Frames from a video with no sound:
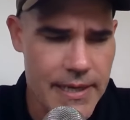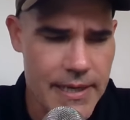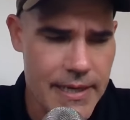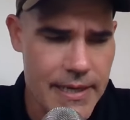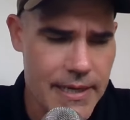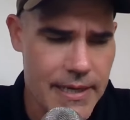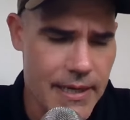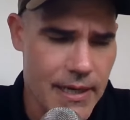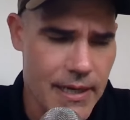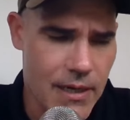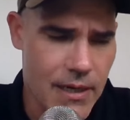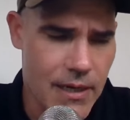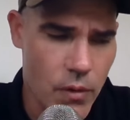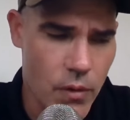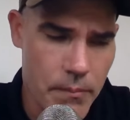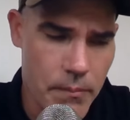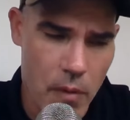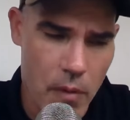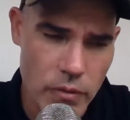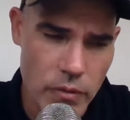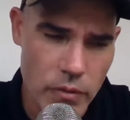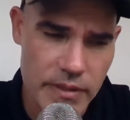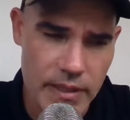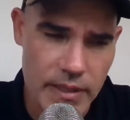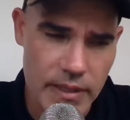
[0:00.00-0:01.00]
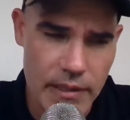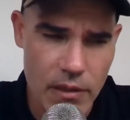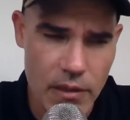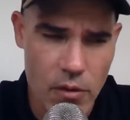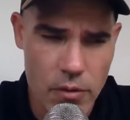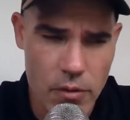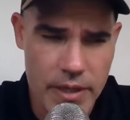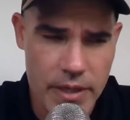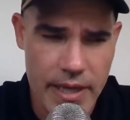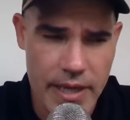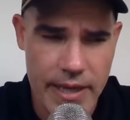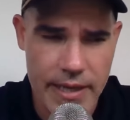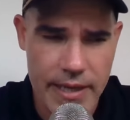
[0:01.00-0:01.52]
We're mostly
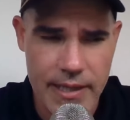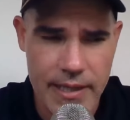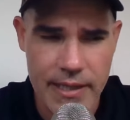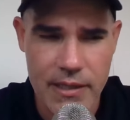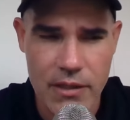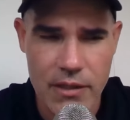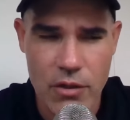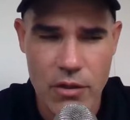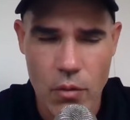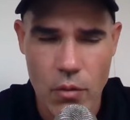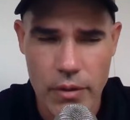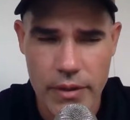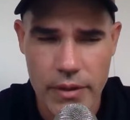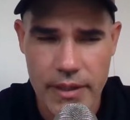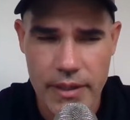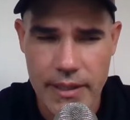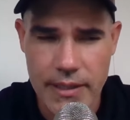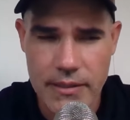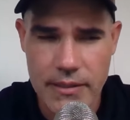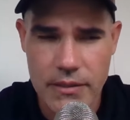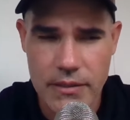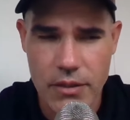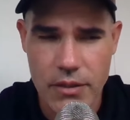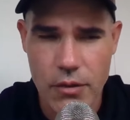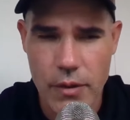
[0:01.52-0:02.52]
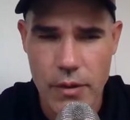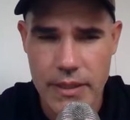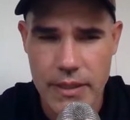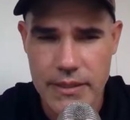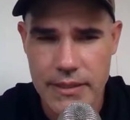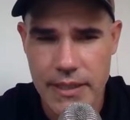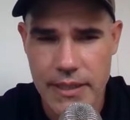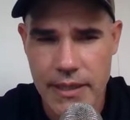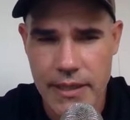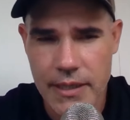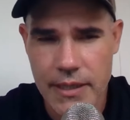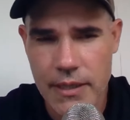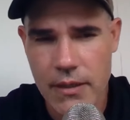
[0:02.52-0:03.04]
located in the Northeast
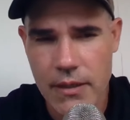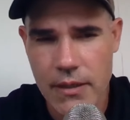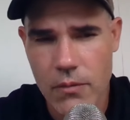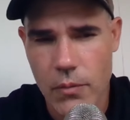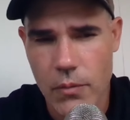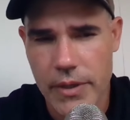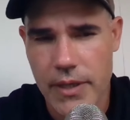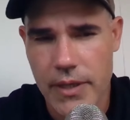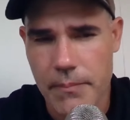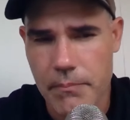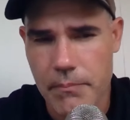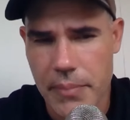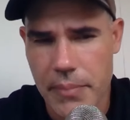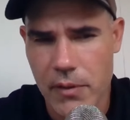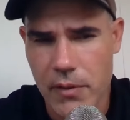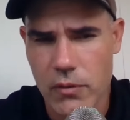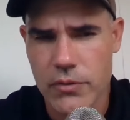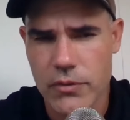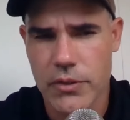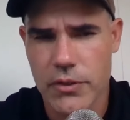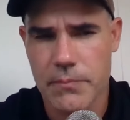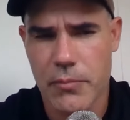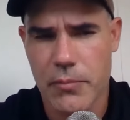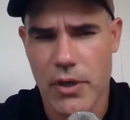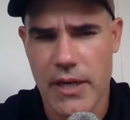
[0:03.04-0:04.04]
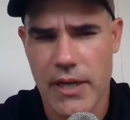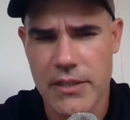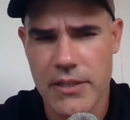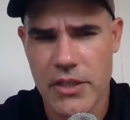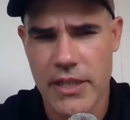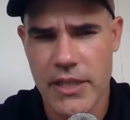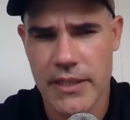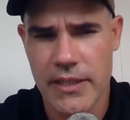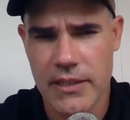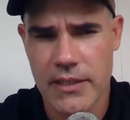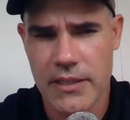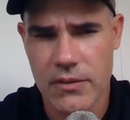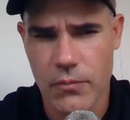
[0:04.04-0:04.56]
USA. We can build your
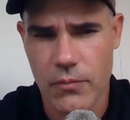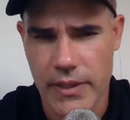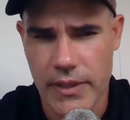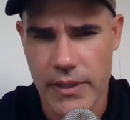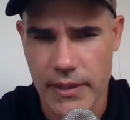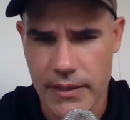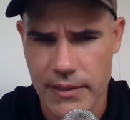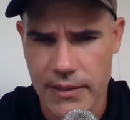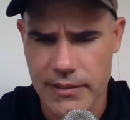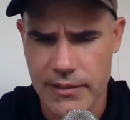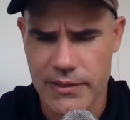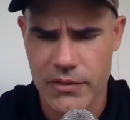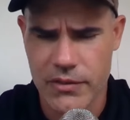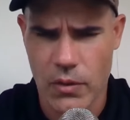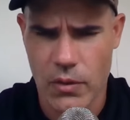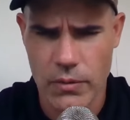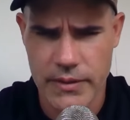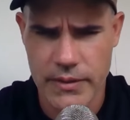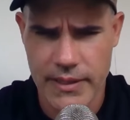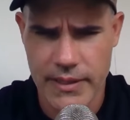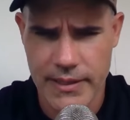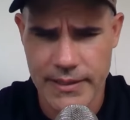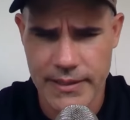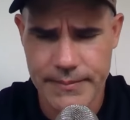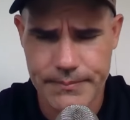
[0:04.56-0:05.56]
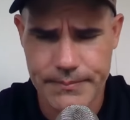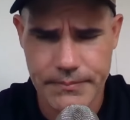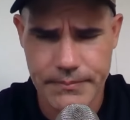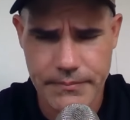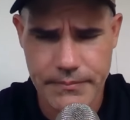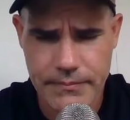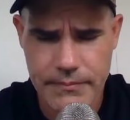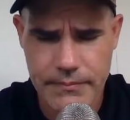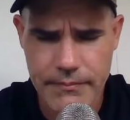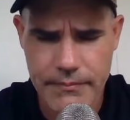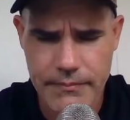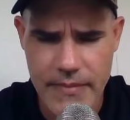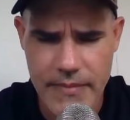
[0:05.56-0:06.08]
projects. We can consult on it.
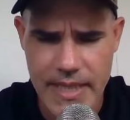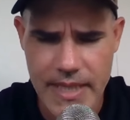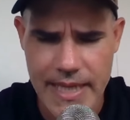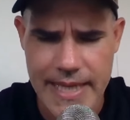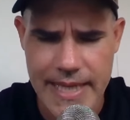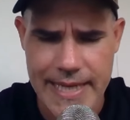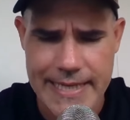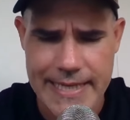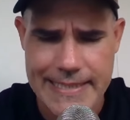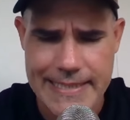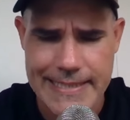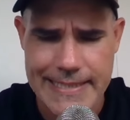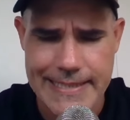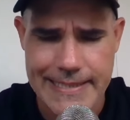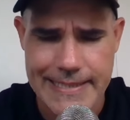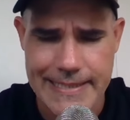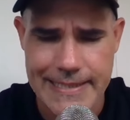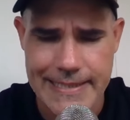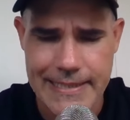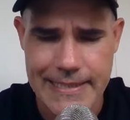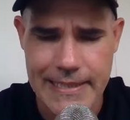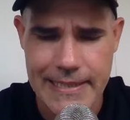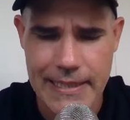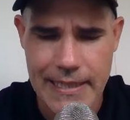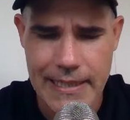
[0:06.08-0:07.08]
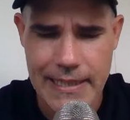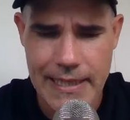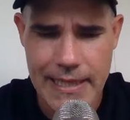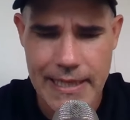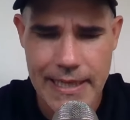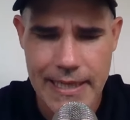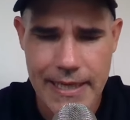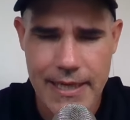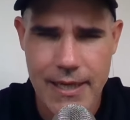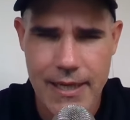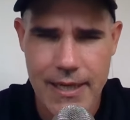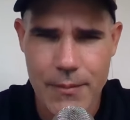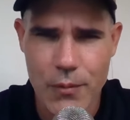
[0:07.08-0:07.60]
And I'm
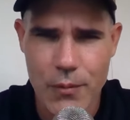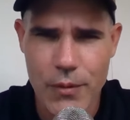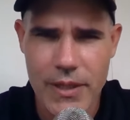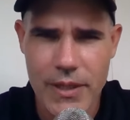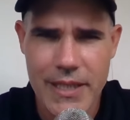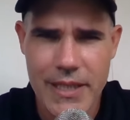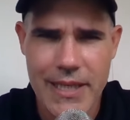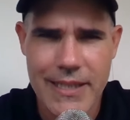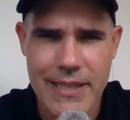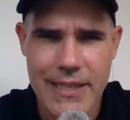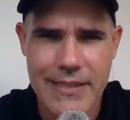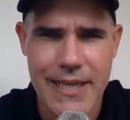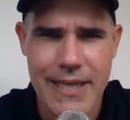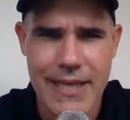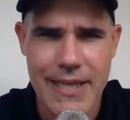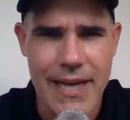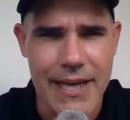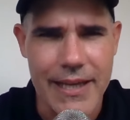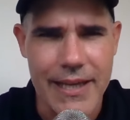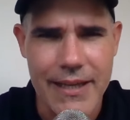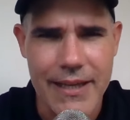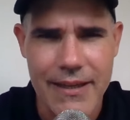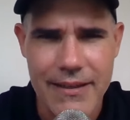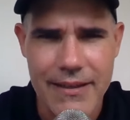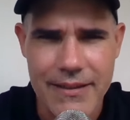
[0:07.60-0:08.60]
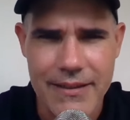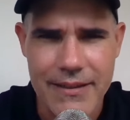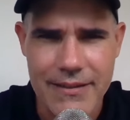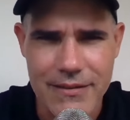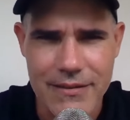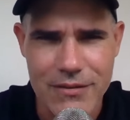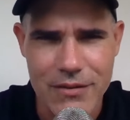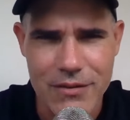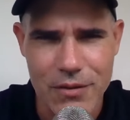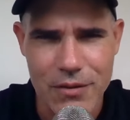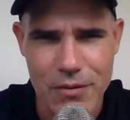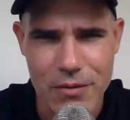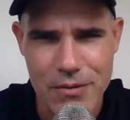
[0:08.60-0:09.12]
a really nice guy. And
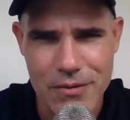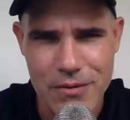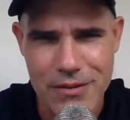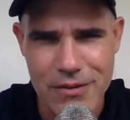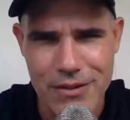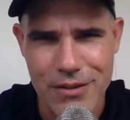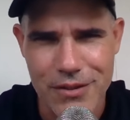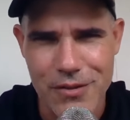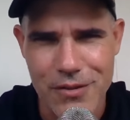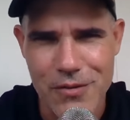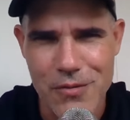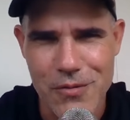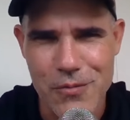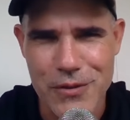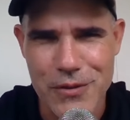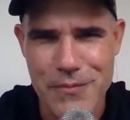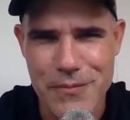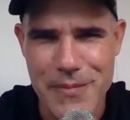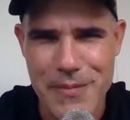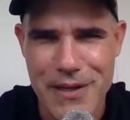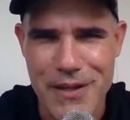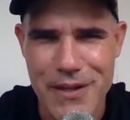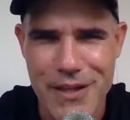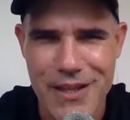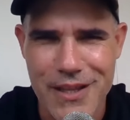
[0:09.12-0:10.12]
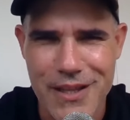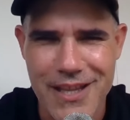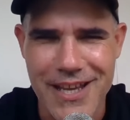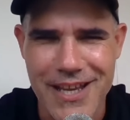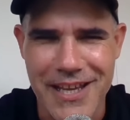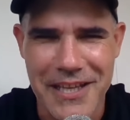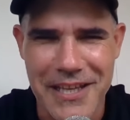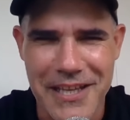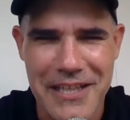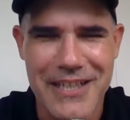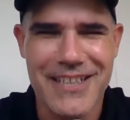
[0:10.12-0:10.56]
so, what's better than that?